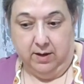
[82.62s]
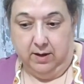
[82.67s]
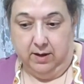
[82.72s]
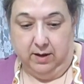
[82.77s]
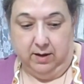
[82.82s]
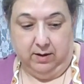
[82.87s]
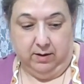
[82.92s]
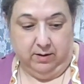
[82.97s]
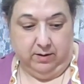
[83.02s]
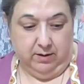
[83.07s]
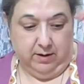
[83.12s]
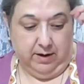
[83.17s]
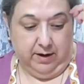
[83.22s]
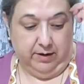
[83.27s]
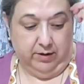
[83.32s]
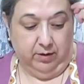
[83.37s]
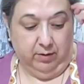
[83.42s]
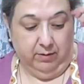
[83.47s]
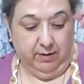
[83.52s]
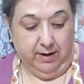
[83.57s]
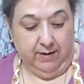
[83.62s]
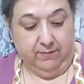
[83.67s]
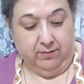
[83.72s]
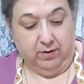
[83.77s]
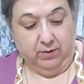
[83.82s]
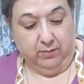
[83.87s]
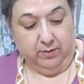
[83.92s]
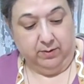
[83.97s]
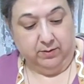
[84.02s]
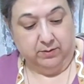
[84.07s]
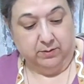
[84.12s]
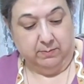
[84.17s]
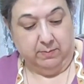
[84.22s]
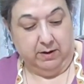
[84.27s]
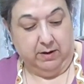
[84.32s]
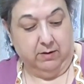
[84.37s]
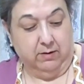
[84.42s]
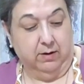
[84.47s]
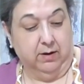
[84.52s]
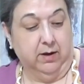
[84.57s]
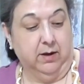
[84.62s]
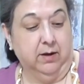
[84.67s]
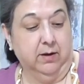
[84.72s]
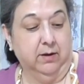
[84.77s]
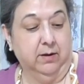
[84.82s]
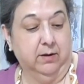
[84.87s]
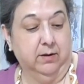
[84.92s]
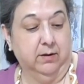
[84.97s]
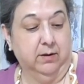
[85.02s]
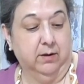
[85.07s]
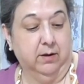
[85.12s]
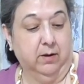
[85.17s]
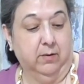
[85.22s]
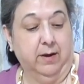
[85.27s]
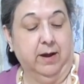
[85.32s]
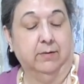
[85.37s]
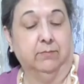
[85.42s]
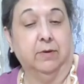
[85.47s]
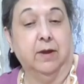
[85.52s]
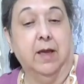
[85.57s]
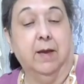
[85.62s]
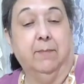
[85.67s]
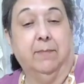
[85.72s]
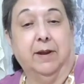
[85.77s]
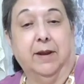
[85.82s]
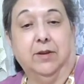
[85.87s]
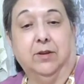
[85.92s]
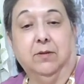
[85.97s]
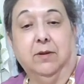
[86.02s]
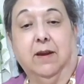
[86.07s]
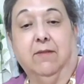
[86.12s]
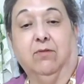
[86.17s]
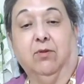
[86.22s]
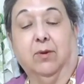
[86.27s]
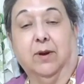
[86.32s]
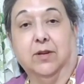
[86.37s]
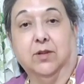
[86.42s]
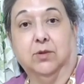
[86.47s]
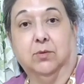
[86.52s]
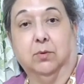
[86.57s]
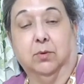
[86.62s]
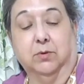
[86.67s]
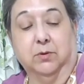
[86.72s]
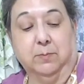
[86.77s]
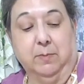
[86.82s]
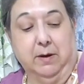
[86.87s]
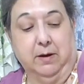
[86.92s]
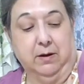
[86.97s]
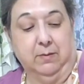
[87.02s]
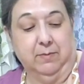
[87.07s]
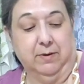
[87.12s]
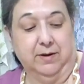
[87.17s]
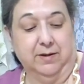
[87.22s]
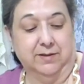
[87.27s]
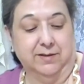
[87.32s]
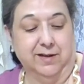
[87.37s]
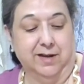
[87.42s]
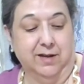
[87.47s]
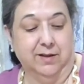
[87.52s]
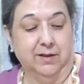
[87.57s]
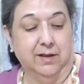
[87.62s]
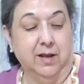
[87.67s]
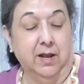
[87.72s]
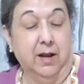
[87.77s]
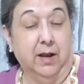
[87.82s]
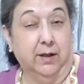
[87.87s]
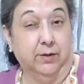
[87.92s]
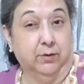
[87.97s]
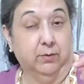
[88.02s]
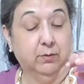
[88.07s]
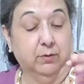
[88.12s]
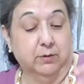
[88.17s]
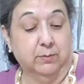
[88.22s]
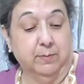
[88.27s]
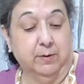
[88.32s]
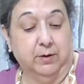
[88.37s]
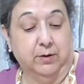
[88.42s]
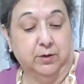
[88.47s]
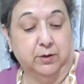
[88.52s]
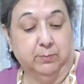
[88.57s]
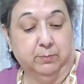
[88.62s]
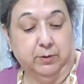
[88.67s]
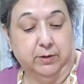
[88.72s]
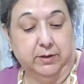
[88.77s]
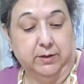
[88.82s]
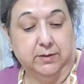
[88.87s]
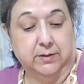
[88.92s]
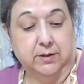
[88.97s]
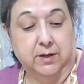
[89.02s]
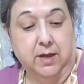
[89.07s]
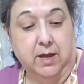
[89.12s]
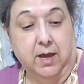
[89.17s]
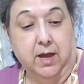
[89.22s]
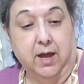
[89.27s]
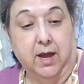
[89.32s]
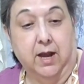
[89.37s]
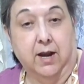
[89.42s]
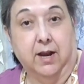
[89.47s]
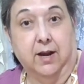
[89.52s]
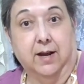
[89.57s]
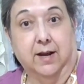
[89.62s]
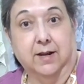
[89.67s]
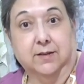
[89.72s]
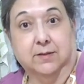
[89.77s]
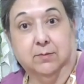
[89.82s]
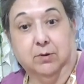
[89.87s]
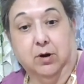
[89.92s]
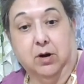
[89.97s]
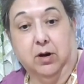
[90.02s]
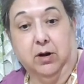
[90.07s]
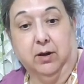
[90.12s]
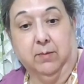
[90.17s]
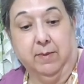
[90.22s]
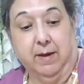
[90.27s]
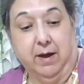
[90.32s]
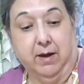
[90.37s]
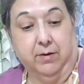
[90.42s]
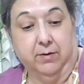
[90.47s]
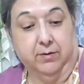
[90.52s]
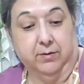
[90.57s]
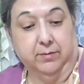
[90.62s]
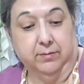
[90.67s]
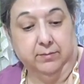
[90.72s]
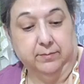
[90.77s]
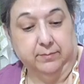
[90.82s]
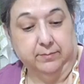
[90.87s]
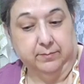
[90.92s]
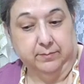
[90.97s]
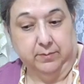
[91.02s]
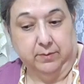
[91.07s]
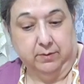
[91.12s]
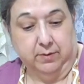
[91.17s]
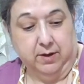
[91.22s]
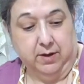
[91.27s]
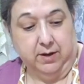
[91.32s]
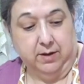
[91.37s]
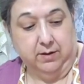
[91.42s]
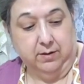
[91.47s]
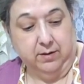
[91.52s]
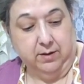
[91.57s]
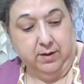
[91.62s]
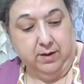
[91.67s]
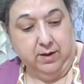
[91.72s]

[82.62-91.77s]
And I don't have any rosemary. But I do have crushed rosemary, but it's not like the rosemary sprigs. And I got some garlic powder, okay?